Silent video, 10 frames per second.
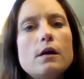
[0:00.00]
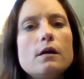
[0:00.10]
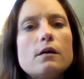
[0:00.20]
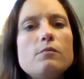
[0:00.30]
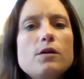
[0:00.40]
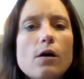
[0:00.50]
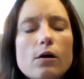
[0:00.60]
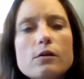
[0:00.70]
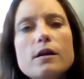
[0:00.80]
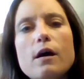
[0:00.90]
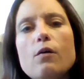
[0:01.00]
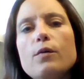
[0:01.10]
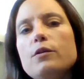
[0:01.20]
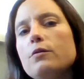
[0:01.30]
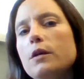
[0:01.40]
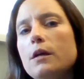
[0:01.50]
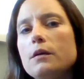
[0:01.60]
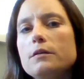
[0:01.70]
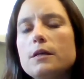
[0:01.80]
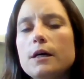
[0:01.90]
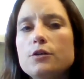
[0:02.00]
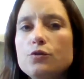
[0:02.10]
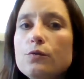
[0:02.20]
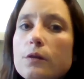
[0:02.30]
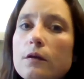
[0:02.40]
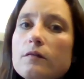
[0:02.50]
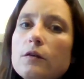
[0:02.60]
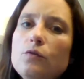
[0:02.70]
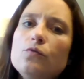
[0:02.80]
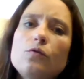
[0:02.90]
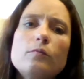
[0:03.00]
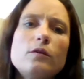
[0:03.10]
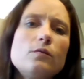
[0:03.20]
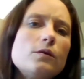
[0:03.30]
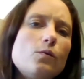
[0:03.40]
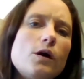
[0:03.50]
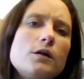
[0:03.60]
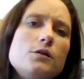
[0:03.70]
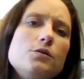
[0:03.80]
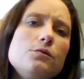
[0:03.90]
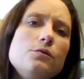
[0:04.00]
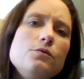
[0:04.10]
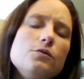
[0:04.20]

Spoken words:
It can be hard now when you can't do things that you normally would want to.